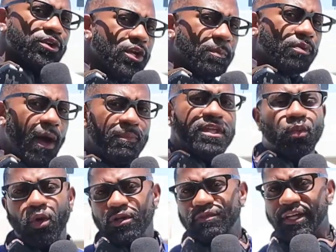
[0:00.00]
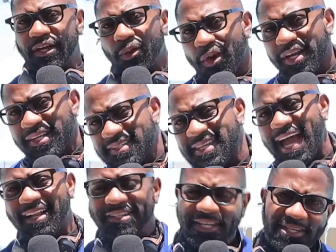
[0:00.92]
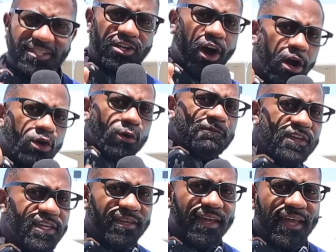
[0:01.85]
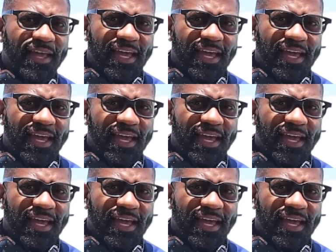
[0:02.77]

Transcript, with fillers: you're probably wondering, what exactly is an ROV